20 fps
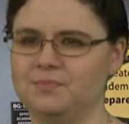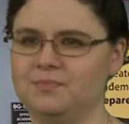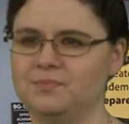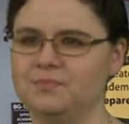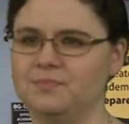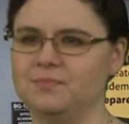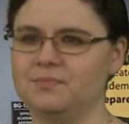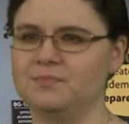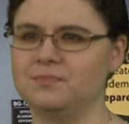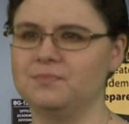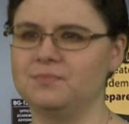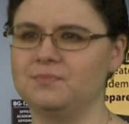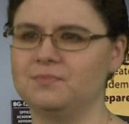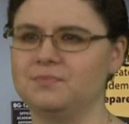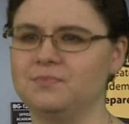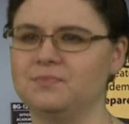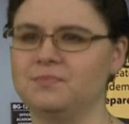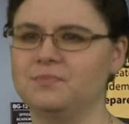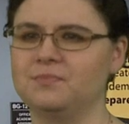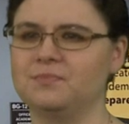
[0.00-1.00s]

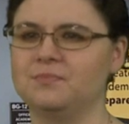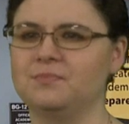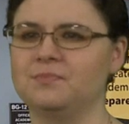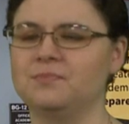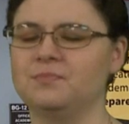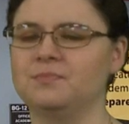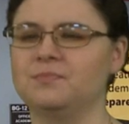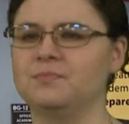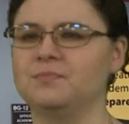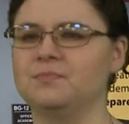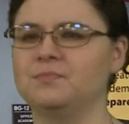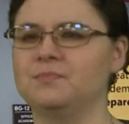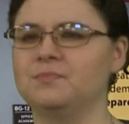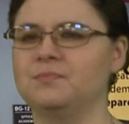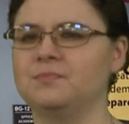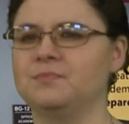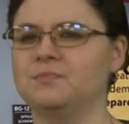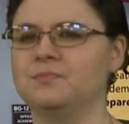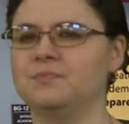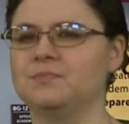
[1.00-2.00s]

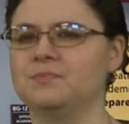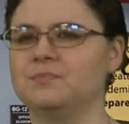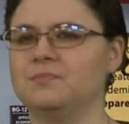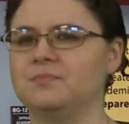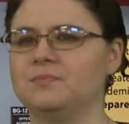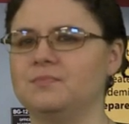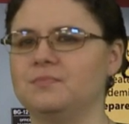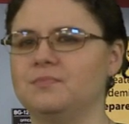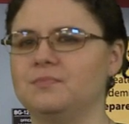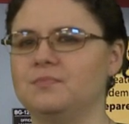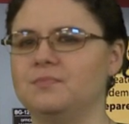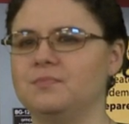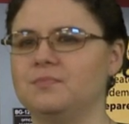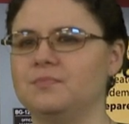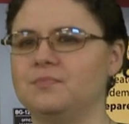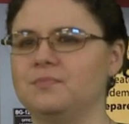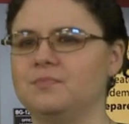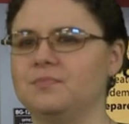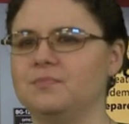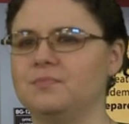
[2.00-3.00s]

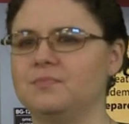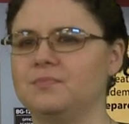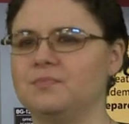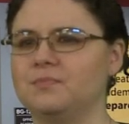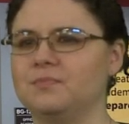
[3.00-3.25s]
No words are spoken by the person on screen.